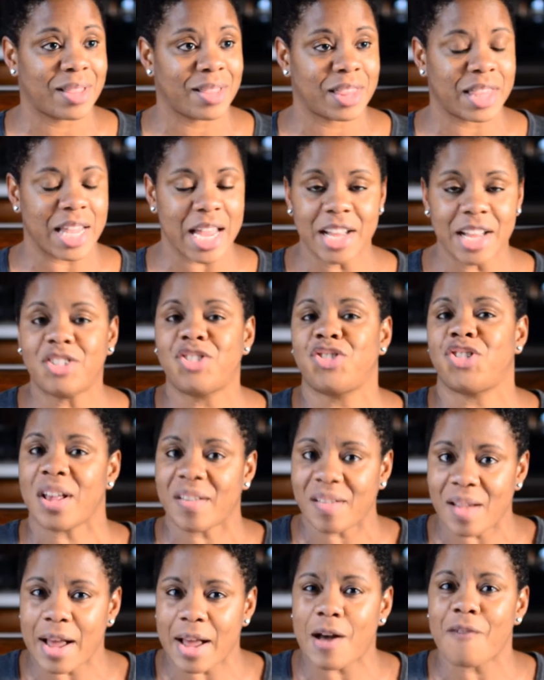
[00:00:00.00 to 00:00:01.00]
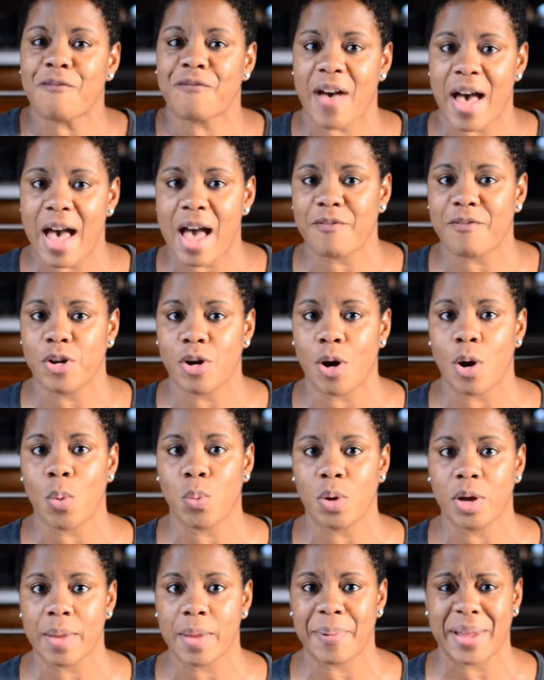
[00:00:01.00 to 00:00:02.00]
thinks just like a 5-year-old
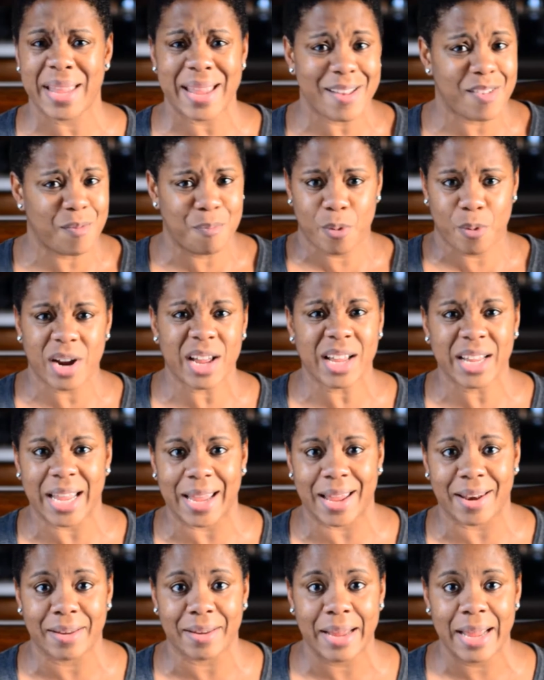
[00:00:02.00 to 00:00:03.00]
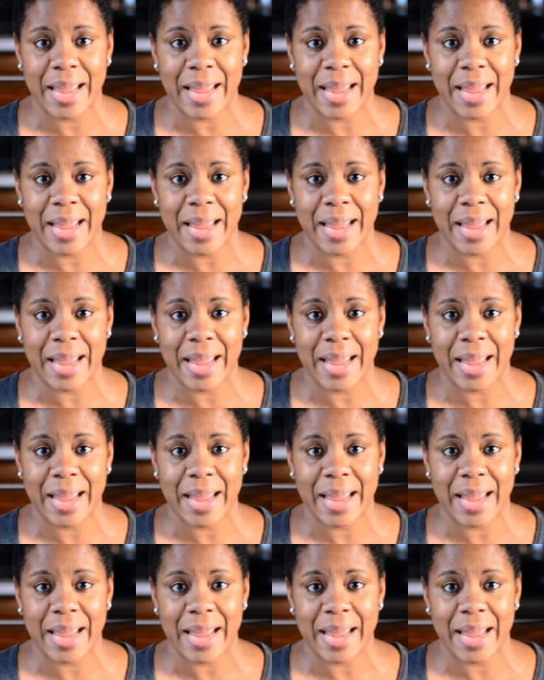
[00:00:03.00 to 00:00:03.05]
would, but he's brilliant.